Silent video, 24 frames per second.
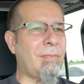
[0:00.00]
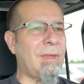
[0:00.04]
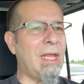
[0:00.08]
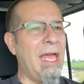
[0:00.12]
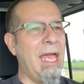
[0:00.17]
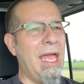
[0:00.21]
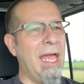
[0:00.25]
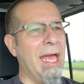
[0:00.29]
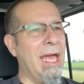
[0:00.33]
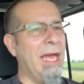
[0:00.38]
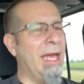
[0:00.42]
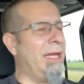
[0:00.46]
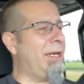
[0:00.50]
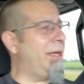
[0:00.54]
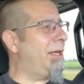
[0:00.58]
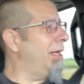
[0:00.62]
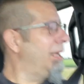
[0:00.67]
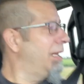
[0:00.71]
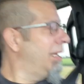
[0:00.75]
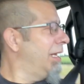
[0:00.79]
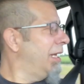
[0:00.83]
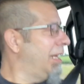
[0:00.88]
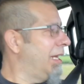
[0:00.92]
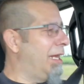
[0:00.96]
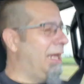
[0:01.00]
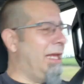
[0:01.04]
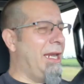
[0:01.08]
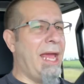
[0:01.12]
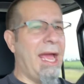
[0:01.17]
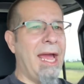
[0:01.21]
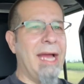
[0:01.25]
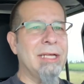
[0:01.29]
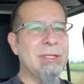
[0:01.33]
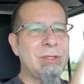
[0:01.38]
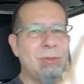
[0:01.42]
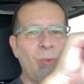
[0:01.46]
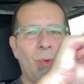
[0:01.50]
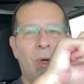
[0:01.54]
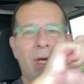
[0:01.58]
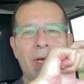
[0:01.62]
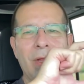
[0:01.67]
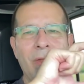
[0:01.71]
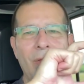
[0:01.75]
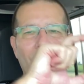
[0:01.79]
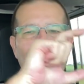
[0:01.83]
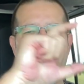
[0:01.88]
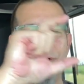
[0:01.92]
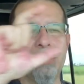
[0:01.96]
And it has one
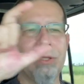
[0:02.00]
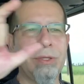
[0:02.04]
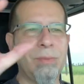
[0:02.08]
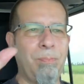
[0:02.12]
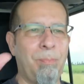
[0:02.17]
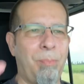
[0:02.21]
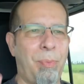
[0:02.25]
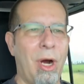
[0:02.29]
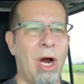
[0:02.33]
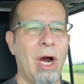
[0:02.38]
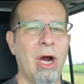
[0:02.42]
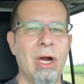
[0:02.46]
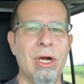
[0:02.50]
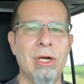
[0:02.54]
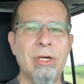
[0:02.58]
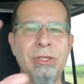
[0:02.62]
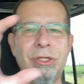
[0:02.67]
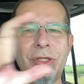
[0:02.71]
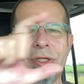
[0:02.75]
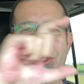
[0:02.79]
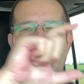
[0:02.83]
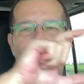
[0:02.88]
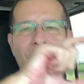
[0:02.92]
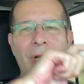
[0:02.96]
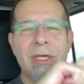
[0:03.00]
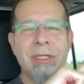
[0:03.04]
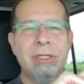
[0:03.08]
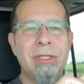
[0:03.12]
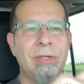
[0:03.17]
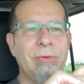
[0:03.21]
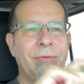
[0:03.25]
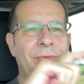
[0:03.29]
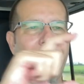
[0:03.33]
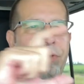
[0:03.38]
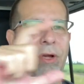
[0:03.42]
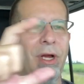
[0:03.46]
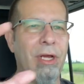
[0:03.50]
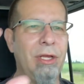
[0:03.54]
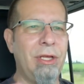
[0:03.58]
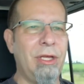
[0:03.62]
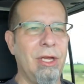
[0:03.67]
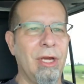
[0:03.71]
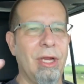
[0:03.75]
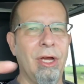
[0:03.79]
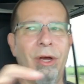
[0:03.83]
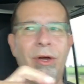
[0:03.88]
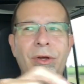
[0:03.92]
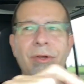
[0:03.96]
of those bars across the front, you
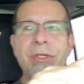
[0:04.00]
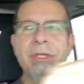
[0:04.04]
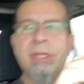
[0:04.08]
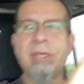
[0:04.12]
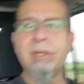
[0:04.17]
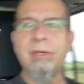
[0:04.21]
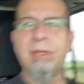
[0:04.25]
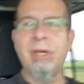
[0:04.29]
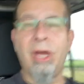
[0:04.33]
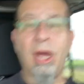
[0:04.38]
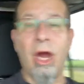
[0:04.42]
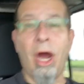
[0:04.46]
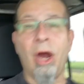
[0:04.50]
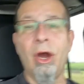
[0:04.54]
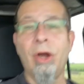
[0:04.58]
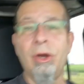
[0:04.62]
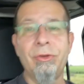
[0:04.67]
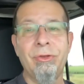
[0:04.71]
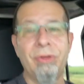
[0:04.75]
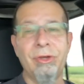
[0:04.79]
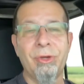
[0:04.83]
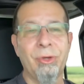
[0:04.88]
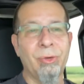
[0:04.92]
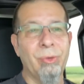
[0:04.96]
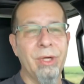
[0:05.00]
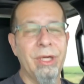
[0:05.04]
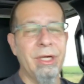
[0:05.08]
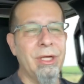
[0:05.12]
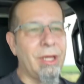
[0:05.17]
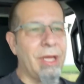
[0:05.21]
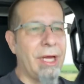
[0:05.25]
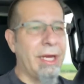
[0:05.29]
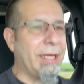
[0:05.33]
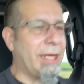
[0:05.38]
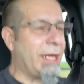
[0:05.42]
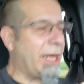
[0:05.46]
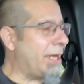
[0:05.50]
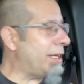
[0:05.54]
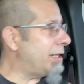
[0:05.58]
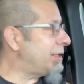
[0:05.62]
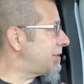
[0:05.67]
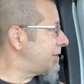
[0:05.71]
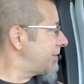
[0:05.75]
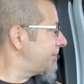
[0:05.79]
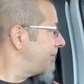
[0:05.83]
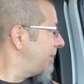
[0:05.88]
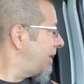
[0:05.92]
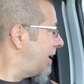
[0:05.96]
know, to guard the grill, I
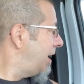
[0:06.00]
guess.